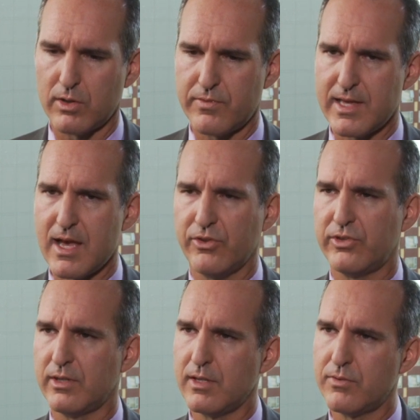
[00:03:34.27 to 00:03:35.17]
If they have
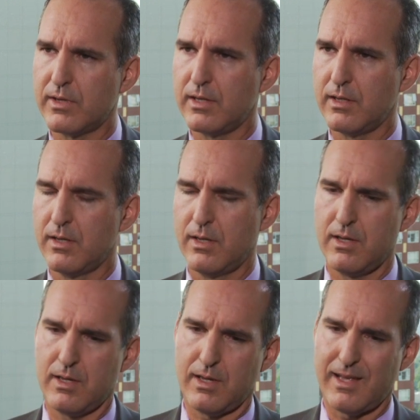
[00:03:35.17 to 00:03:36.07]
significant
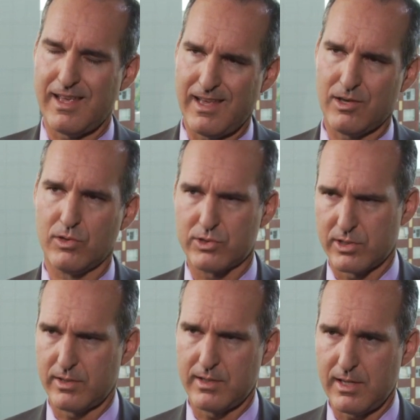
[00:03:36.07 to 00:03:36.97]
angle
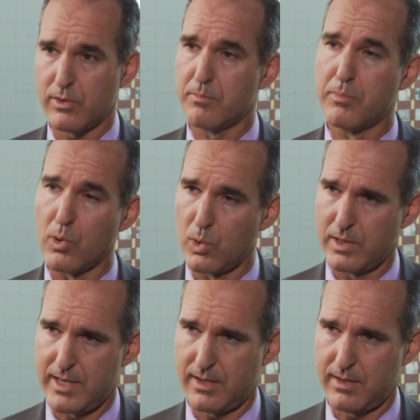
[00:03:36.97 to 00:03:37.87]
to the knee, a
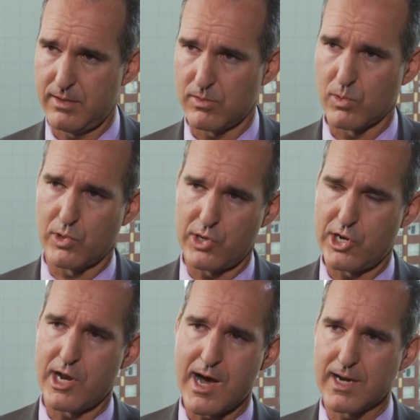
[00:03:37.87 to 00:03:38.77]
bow-legged or
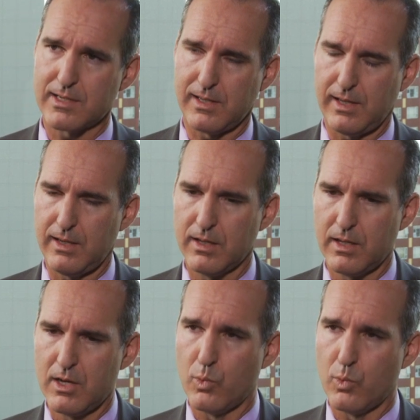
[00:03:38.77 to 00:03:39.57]
knock-kneed,